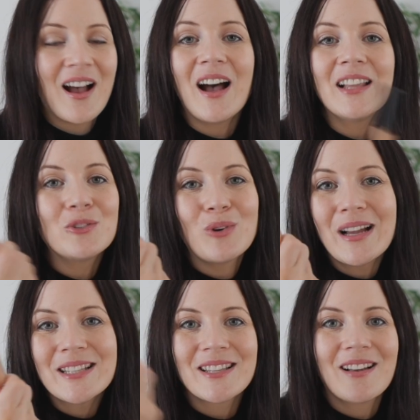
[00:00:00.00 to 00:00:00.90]

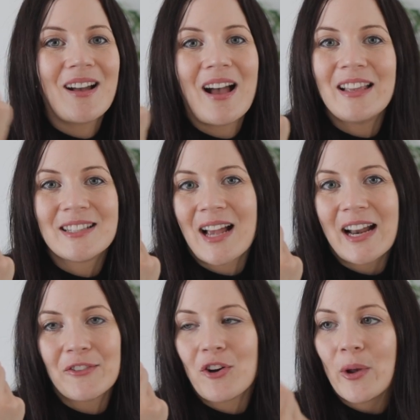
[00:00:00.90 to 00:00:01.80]
Otherwise, it's
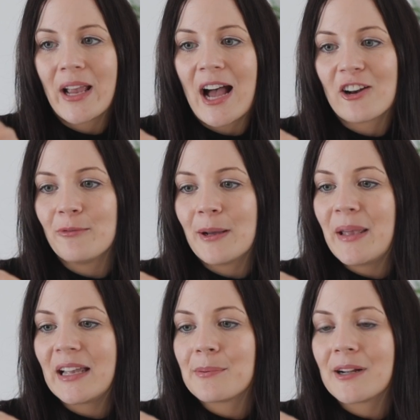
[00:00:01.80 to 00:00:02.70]
kind of going out of my
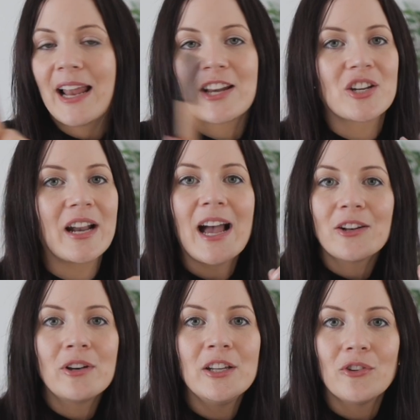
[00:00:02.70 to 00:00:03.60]
makeup collection. I
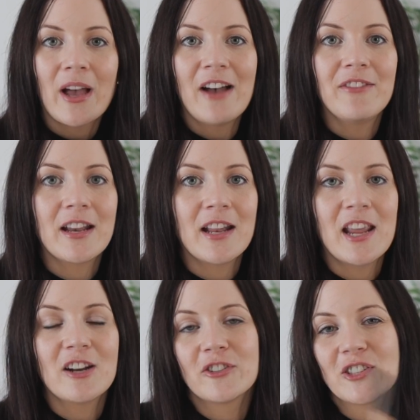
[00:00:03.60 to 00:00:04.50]
don't need to have it in
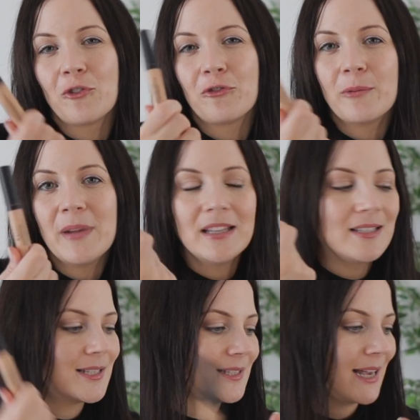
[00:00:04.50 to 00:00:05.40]
here. So for me,
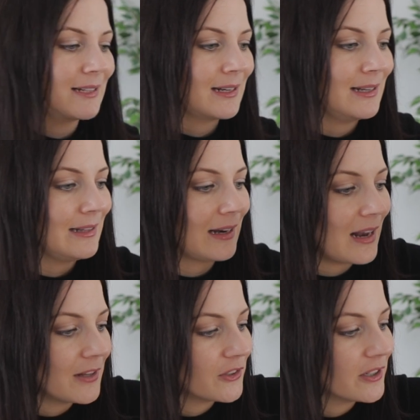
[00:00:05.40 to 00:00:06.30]
this is technically
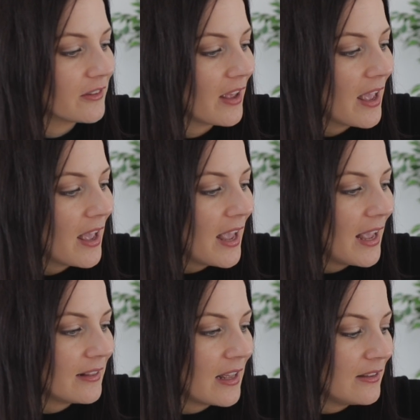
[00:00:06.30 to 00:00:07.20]
decluttered.
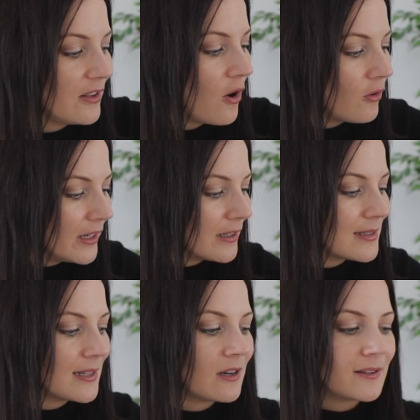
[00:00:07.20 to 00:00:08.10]
And then the only
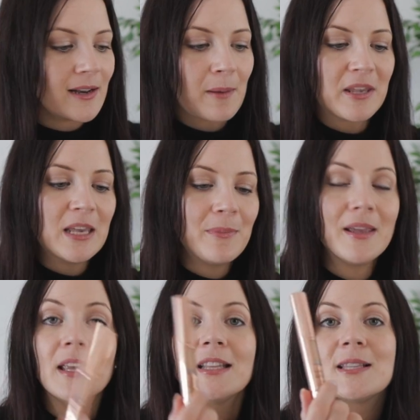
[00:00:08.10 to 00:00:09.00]
concealer that I'm
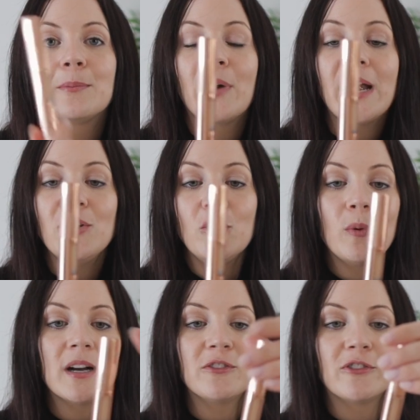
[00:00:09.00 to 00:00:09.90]
keeping is the brand new
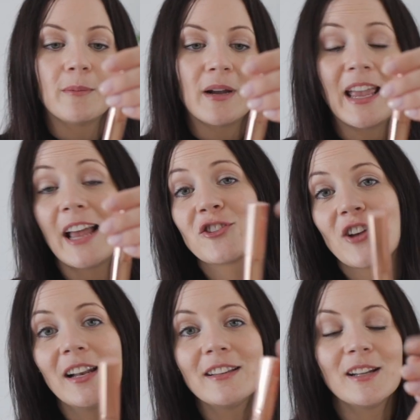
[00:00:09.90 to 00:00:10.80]
one from, again,
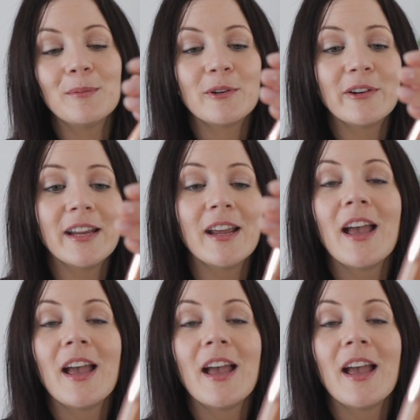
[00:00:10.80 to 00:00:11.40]
Charlotte Tilbury.